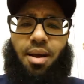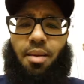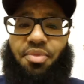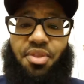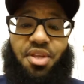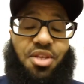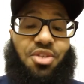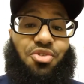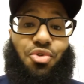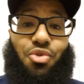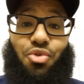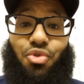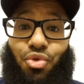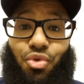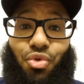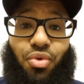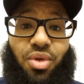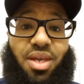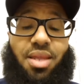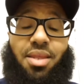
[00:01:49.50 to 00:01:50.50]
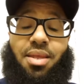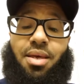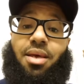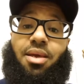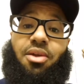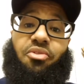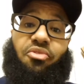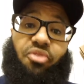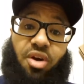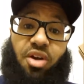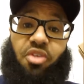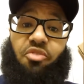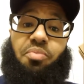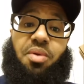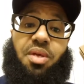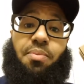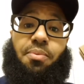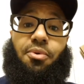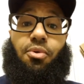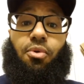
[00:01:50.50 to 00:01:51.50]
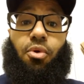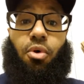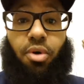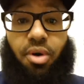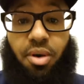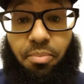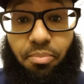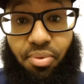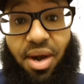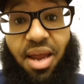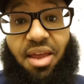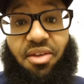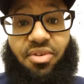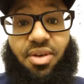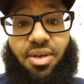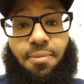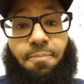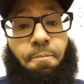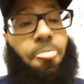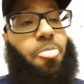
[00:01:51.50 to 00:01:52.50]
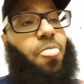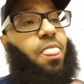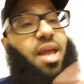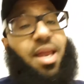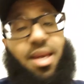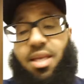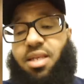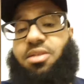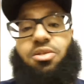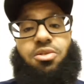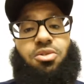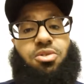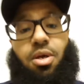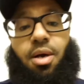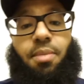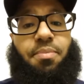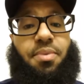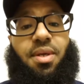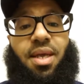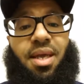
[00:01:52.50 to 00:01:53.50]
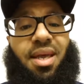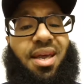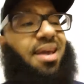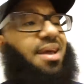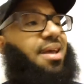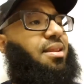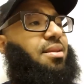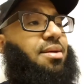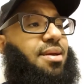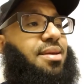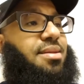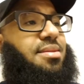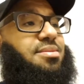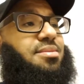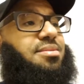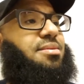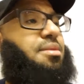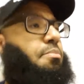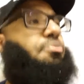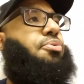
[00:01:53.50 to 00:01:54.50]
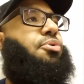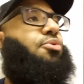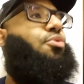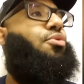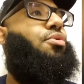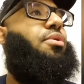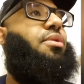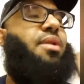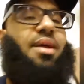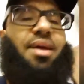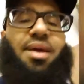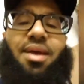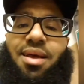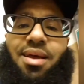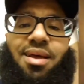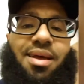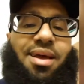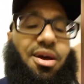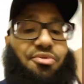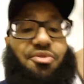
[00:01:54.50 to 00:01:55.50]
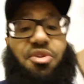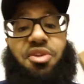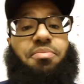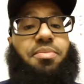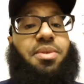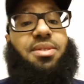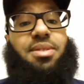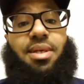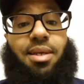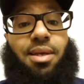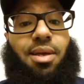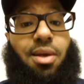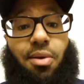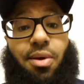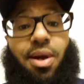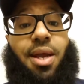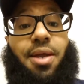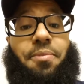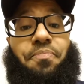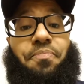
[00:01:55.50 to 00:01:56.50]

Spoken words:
haram things you do, either in front of people or in private, they need to stop. Look, it's simple arithmetic, all